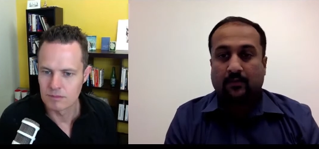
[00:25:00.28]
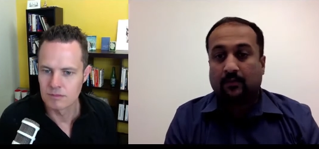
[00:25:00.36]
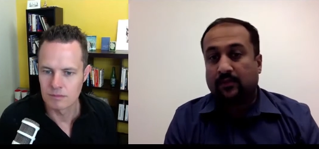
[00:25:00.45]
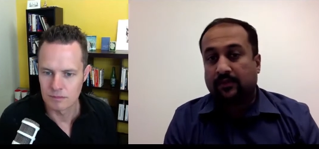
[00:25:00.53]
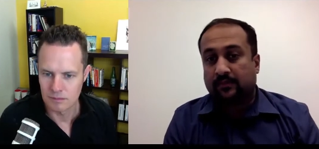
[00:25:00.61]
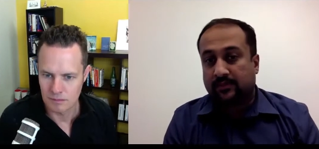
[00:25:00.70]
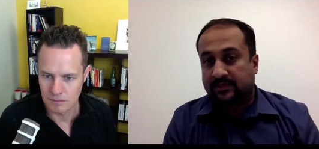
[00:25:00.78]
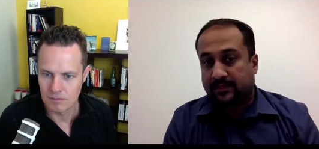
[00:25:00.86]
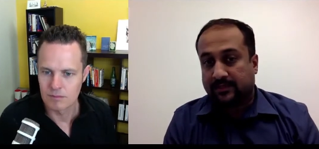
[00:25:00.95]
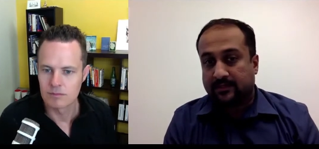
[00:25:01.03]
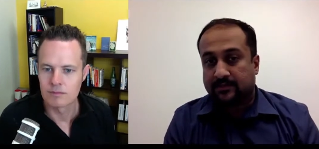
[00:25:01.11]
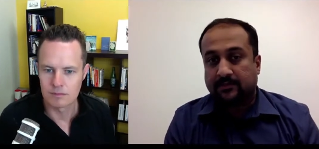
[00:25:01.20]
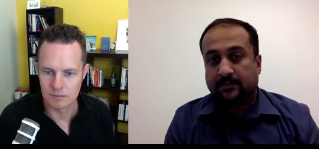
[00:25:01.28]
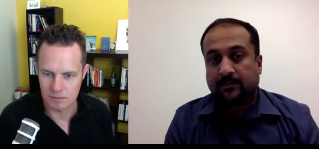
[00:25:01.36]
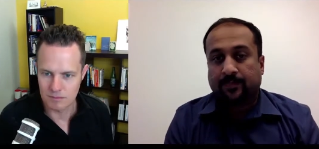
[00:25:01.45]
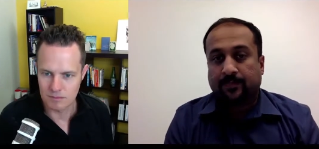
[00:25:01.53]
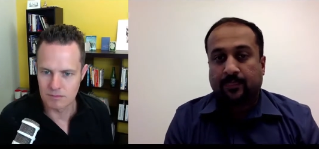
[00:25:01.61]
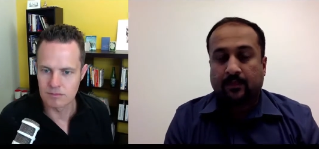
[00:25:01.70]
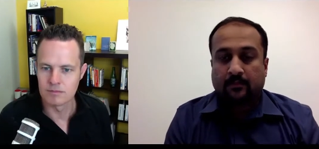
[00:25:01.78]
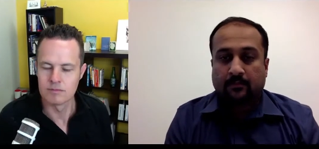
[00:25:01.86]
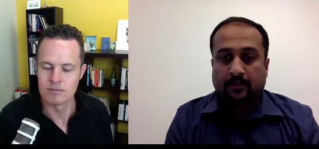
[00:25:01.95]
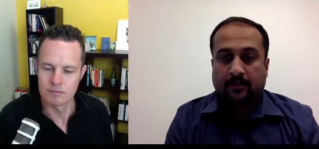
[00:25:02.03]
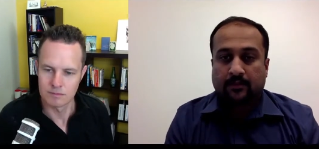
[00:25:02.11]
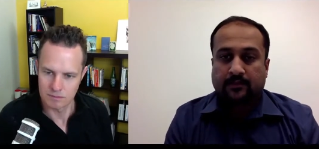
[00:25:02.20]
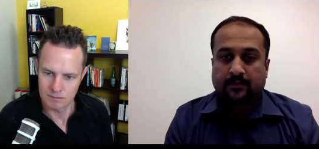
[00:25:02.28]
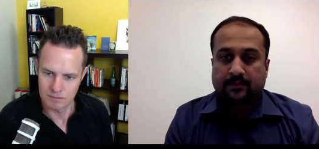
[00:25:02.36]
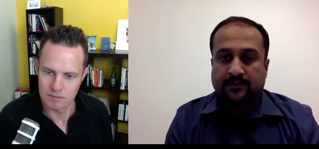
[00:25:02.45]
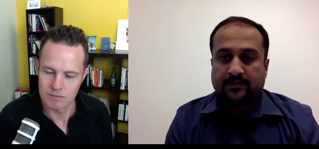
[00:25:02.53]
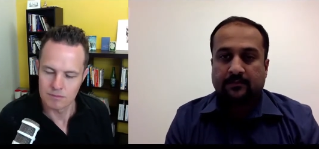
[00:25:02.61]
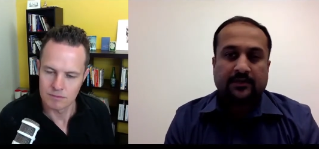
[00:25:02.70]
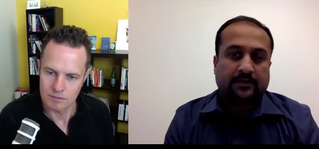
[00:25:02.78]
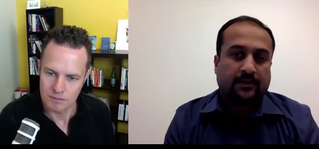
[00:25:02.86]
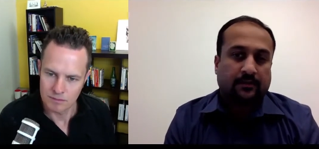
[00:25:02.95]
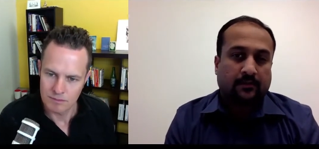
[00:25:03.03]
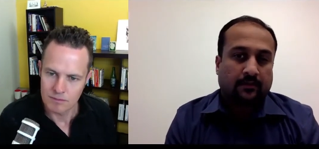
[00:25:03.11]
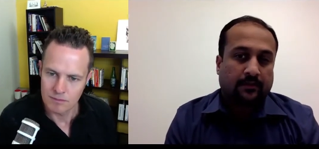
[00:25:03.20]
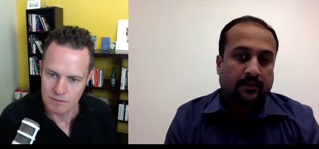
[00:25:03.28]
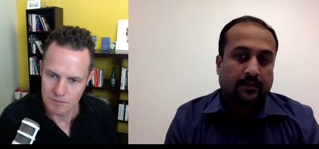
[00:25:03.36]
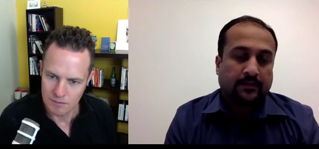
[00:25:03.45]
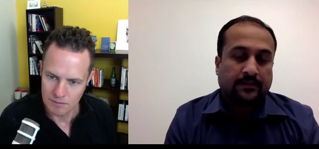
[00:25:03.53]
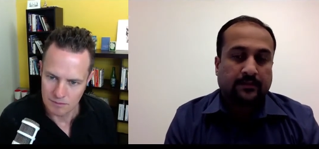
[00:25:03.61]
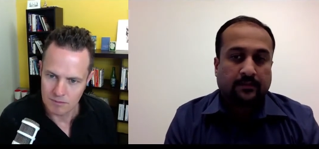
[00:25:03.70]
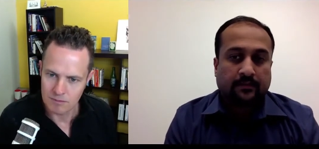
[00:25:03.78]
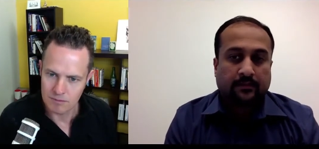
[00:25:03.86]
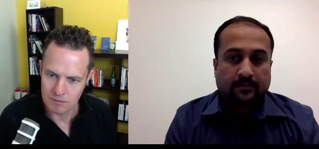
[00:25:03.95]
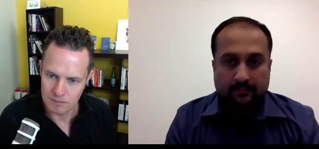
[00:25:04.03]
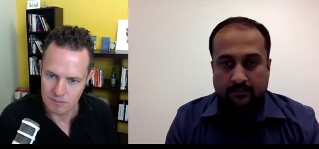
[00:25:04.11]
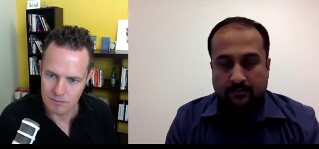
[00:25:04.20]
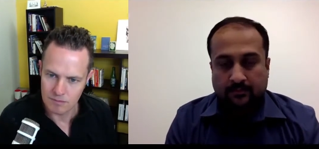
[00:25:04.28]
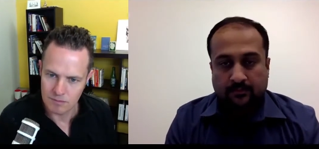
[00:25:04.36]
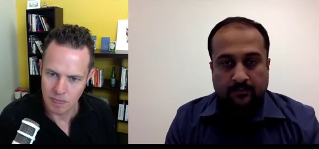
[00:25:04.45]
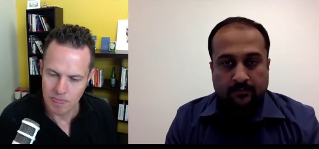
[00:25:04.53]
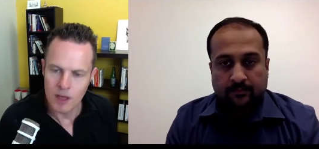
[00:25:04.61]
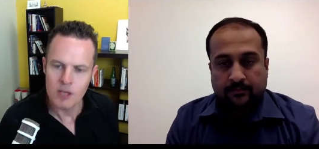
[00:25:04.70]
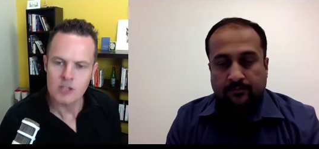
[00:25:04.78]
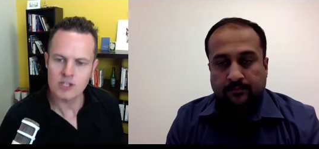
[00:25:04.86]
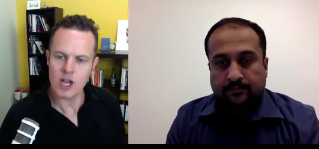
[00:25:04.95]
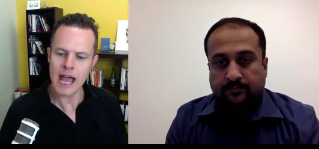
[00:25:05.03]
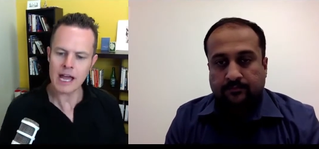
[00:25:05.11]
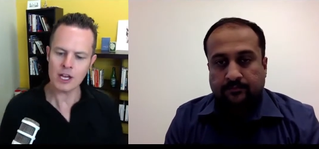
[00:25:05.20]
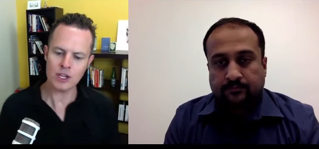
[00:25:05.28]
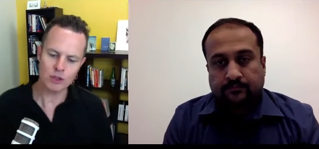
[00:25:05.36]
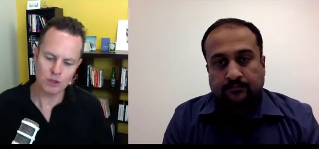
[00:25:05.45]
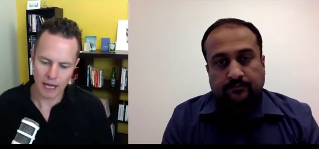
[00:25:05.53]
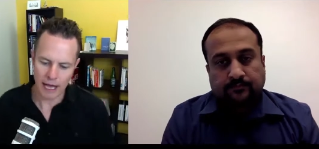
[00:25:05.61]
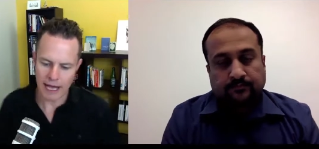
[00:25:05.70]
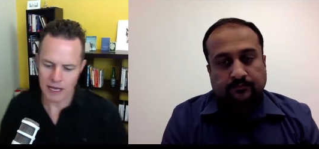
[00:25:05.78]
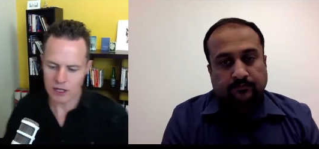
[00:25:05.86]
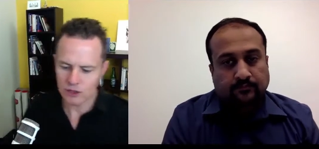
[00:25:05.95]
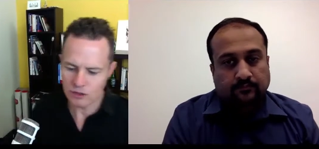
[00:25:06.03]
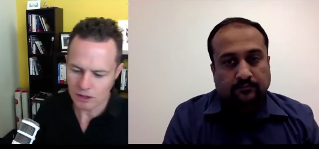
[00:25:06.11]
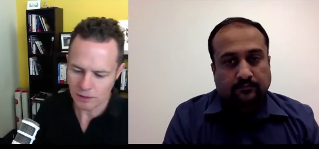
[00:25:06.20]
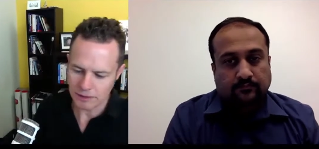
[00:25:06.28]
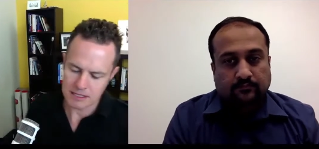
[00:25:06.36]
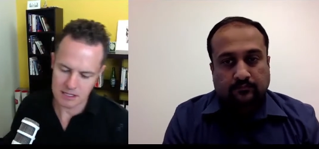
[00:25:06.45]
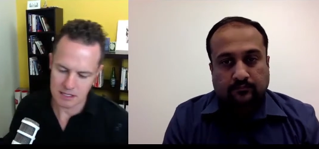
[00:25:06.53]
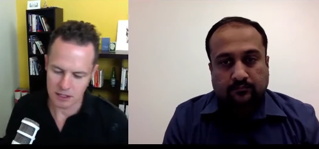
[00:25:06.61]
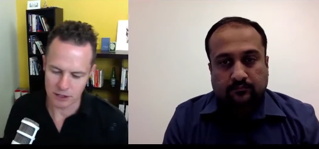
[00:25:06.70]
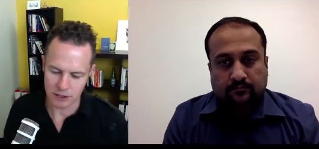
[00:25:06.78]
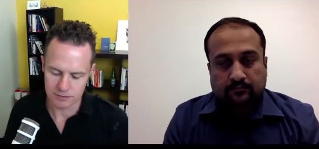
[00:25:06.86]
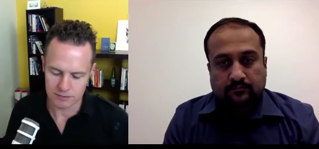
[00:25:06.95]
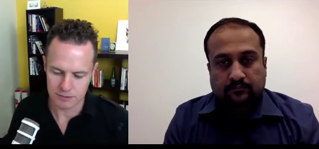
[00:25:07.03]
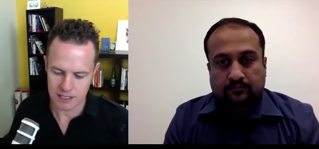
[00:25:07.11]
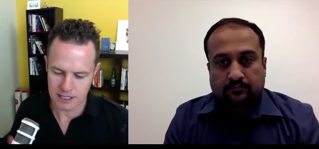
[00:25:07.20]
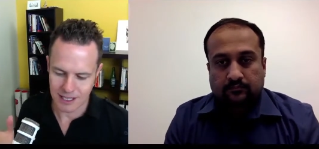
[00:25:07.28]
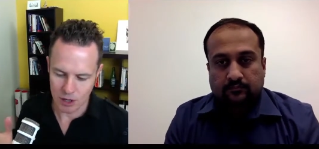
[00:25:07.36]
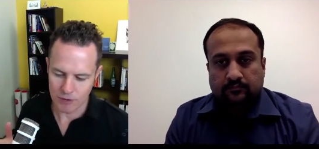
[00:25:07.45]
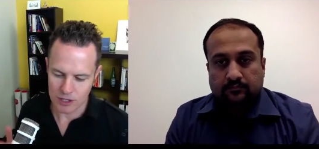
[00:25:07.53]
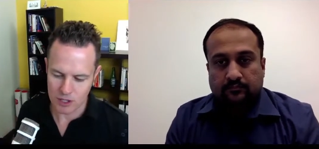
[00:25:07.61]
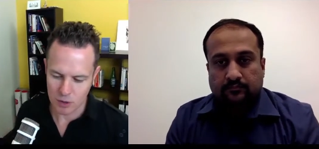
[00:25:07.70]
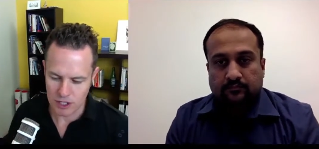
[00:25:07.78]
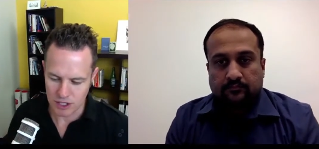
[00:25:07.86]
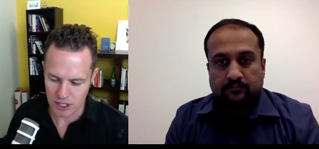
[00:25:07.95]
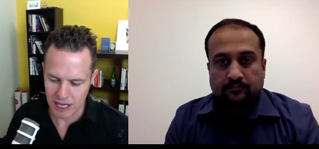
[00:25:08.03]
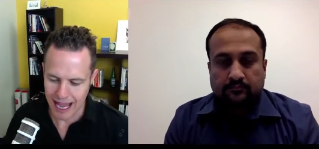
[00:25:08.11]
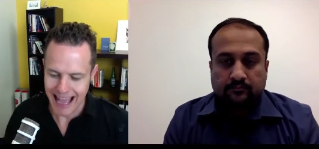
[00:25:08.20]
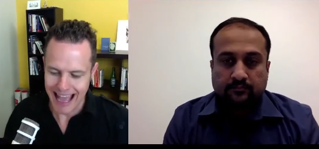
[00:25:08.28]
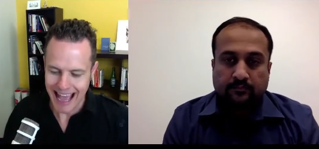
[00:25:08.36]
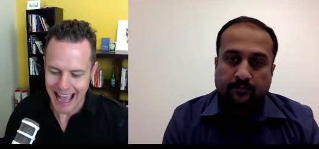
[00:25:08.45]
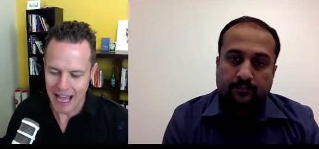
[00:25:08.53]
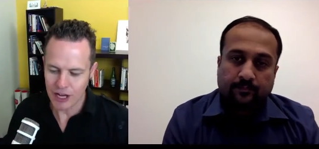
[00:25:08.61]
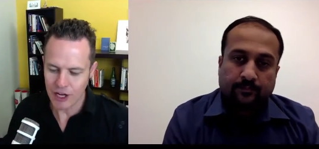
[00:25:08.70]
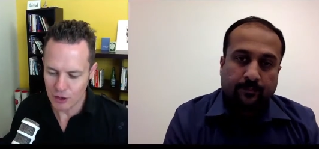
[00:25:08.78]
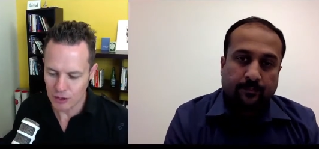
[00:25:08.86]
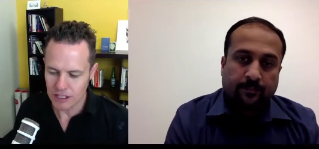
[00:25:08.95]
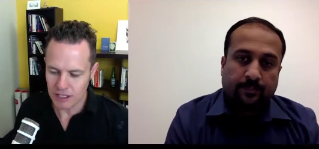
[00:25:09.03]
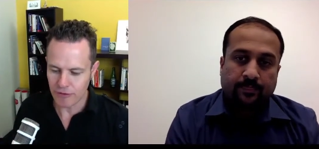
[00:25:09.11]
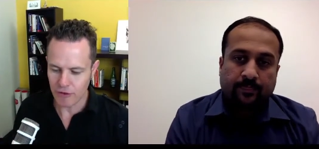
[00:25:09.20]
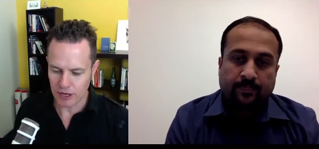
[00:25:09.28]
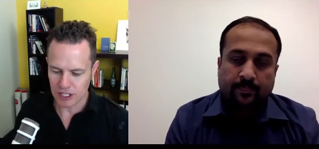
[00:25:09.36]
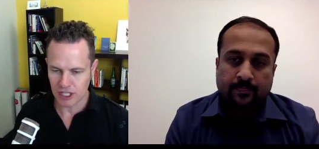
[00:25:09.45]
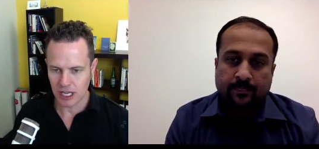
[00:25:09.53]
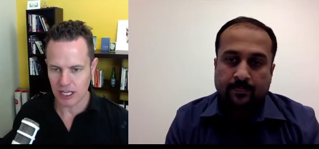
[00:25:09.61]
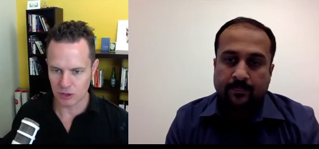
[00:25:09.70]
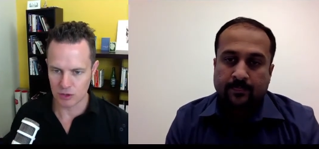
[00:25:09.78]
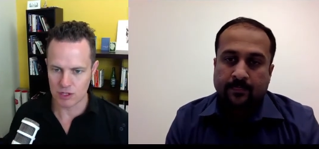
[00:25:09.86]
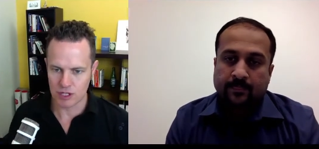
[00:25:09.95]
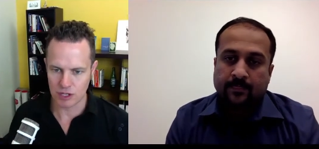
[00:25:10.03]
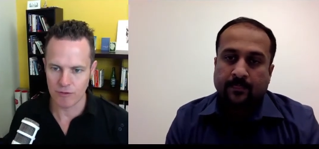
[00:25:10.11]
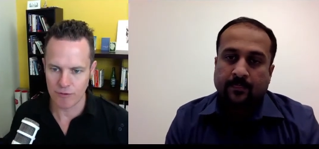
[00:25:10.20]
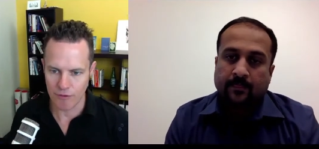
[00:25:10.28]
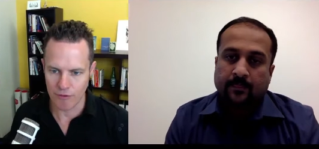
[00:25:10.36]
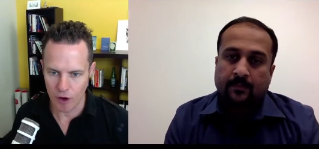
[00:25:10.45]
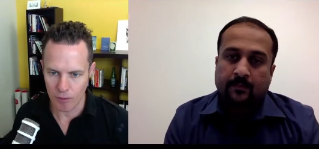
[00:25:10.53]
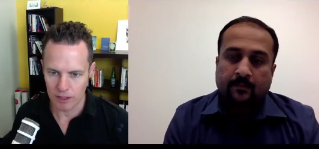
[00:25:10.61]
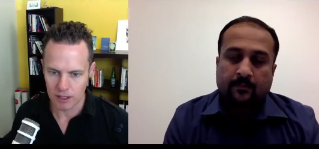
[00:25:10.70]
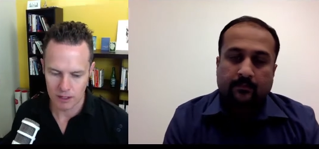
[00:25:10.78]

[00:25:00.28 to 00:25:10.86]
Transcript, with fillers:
Speaker 1: in one
Speaker 2: point three seconds. Mm. Because they're just measuring the wrong things. Mm.
Speaker 1: So how do you, how do you, I mean, this is, you know, this is the obvious question. How do you differentiate yourself from